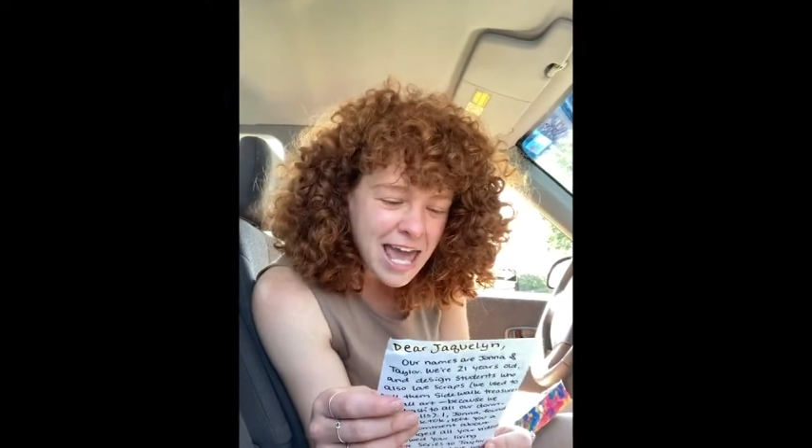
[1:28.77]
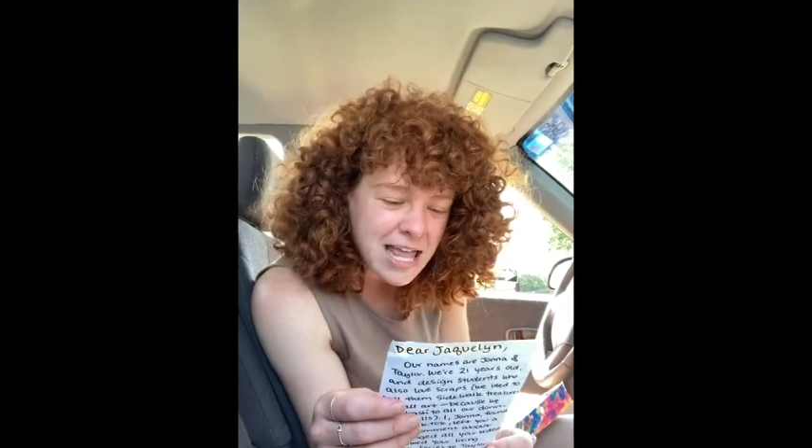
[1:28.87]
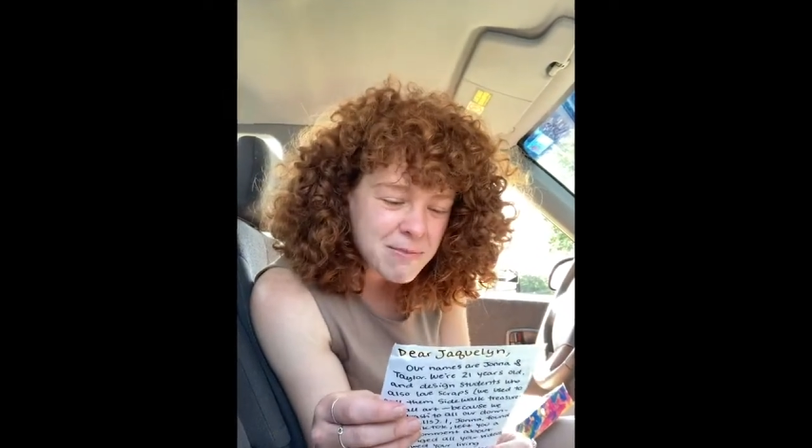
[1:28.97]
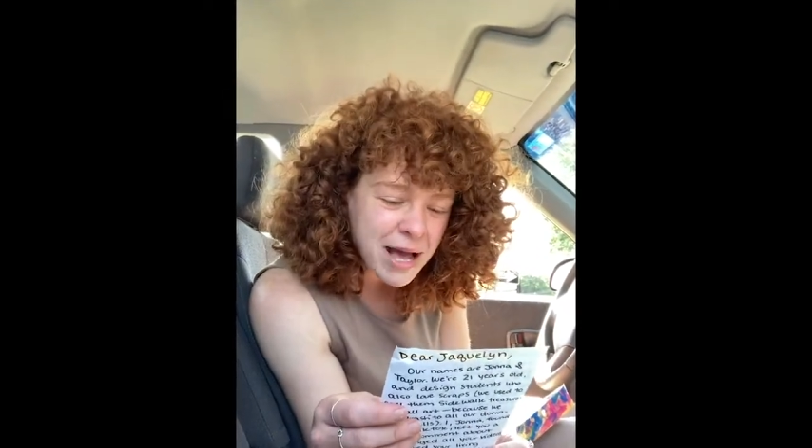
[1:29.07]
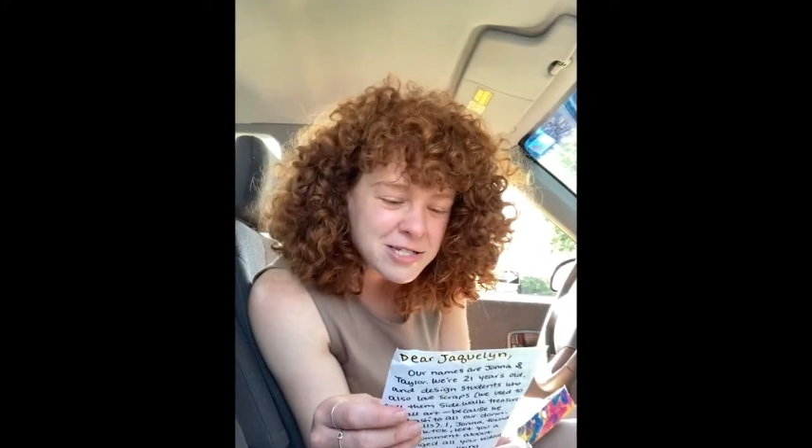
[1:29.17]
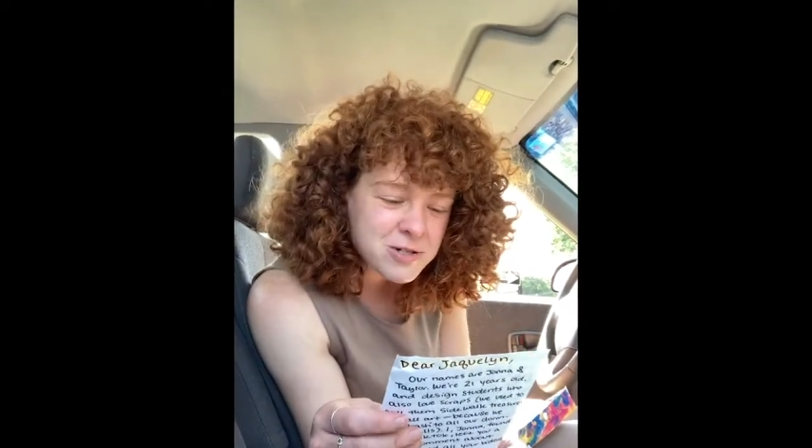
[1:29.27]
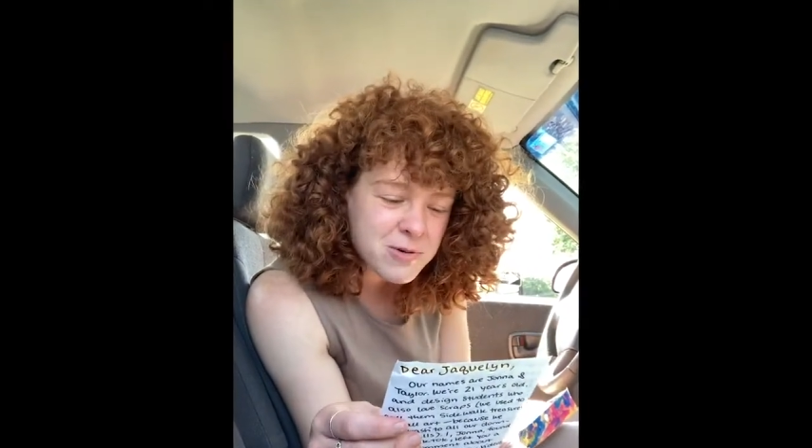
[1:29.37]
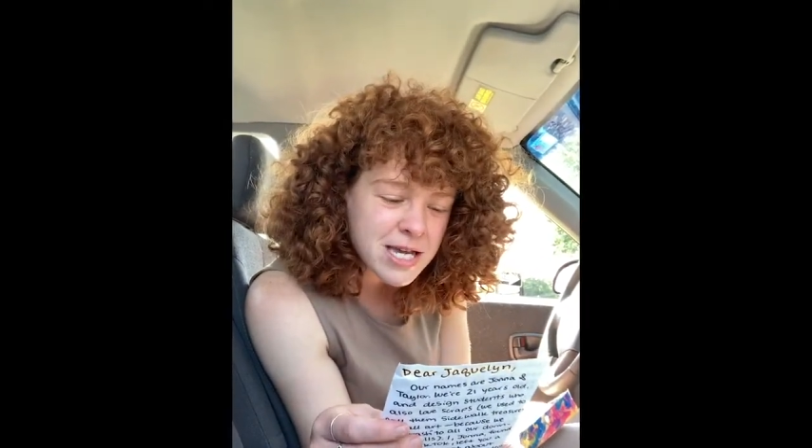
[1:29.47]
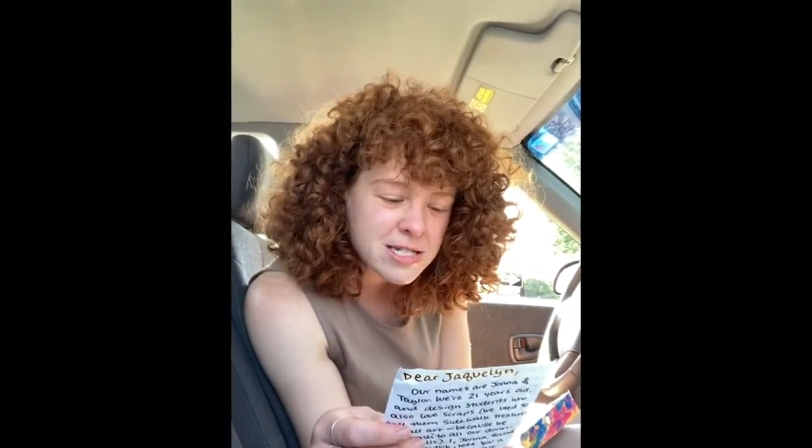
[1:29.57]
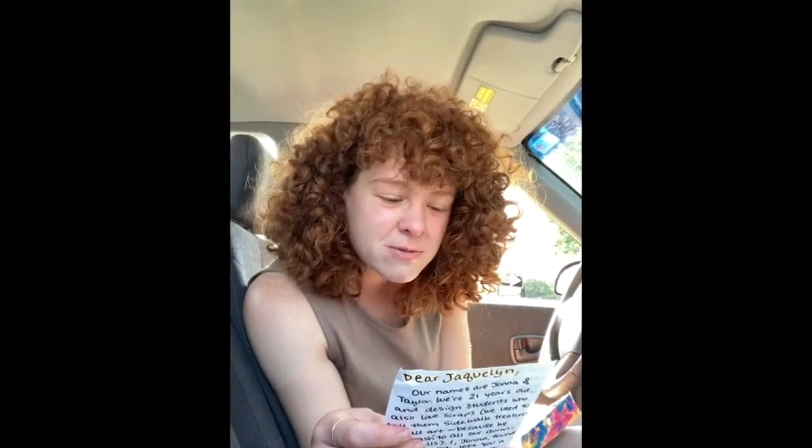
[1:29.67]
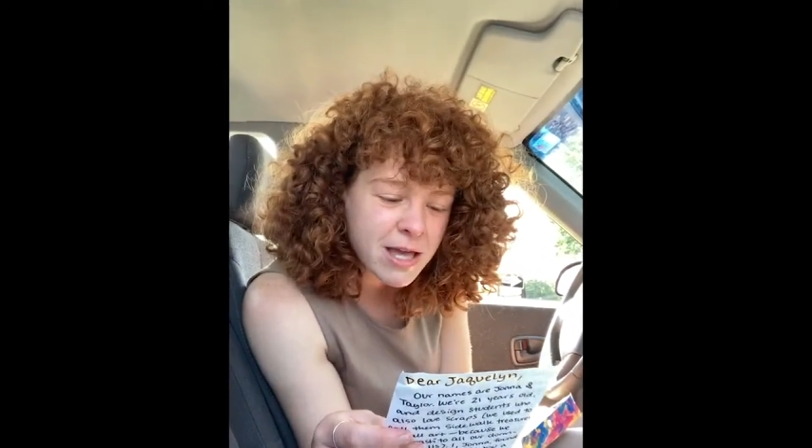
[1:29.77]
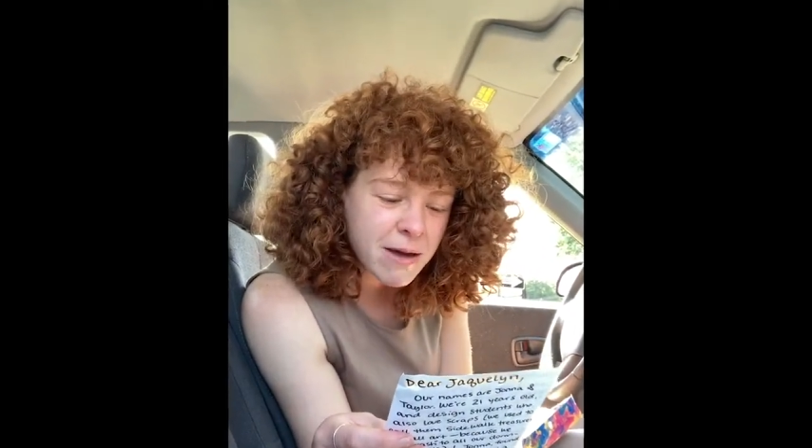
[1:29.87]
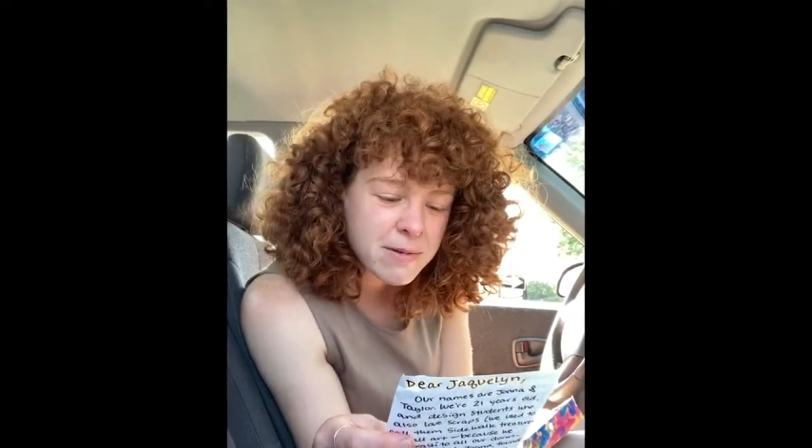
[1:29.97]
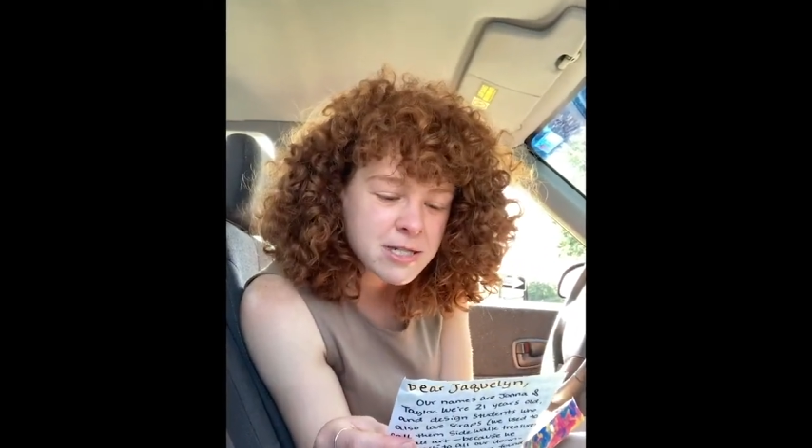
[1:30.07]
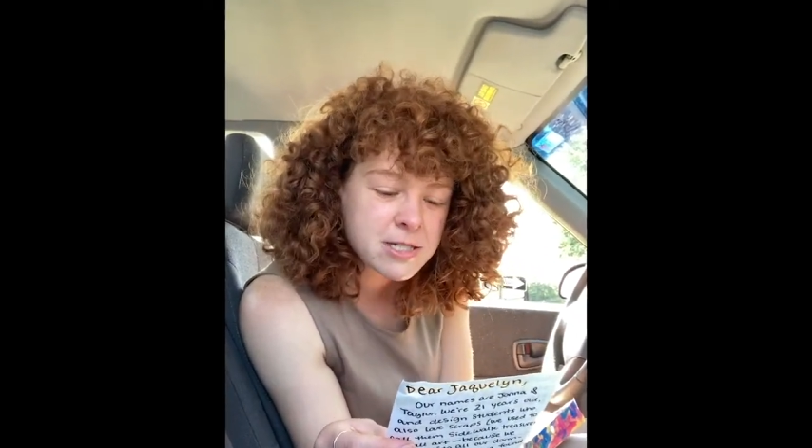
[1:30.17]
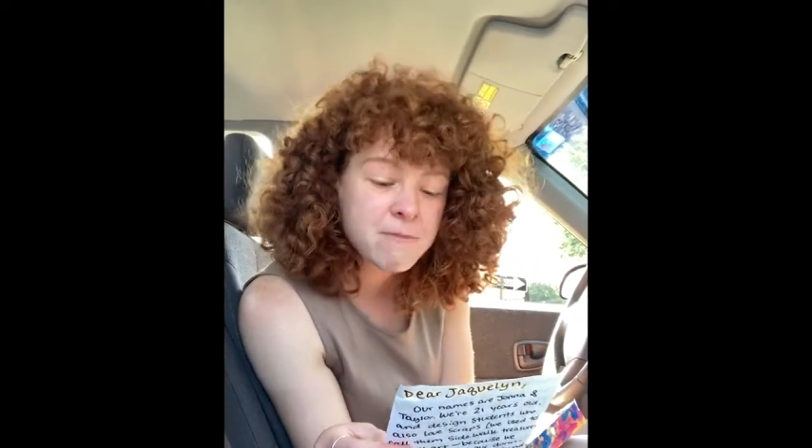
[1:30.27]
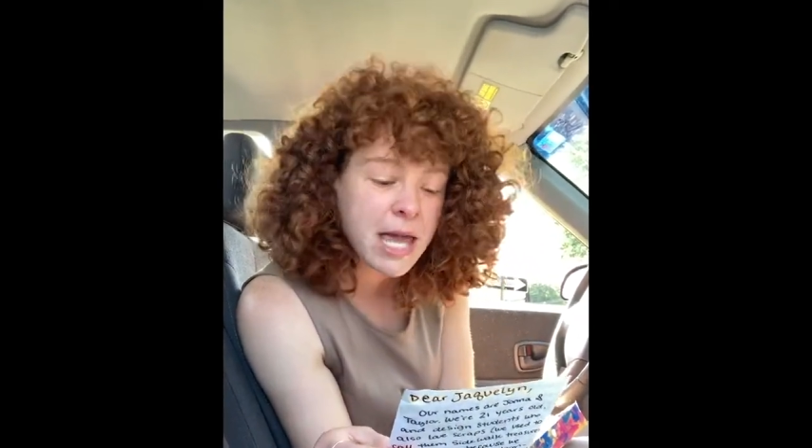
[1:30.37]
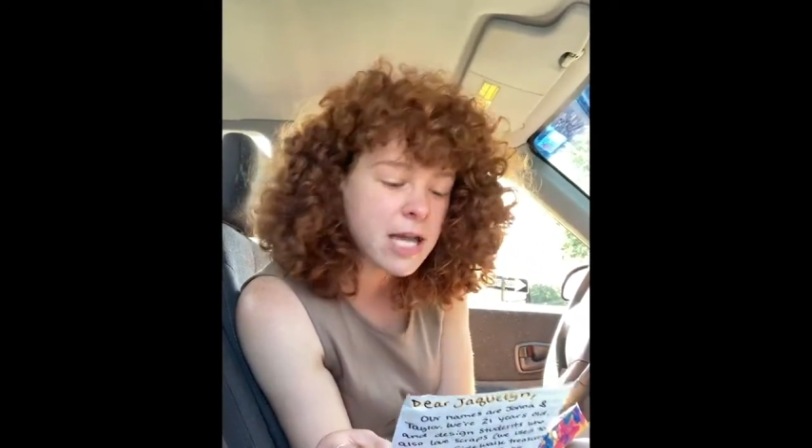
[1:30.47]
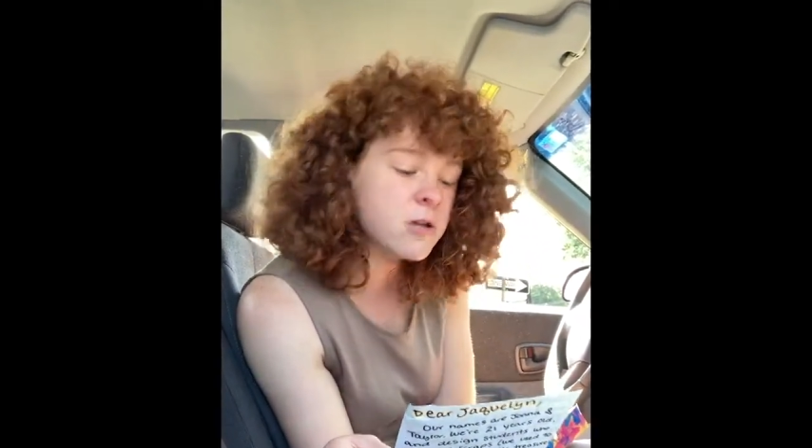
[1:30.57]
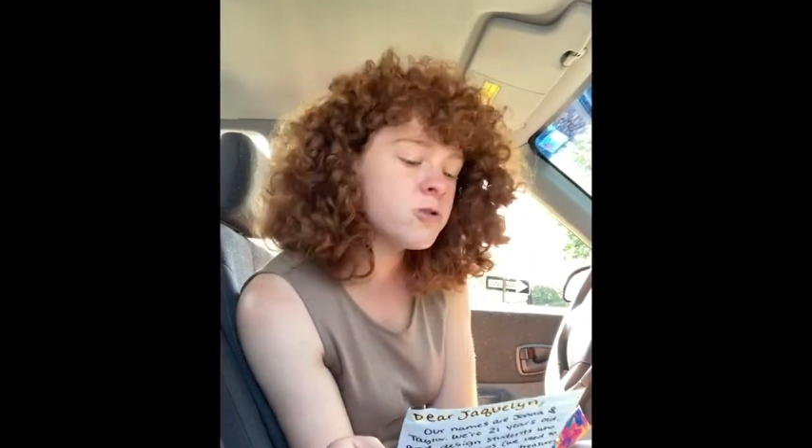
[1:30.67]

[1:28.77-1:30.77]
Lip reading: In the past 2 weeks, we have been to Maine,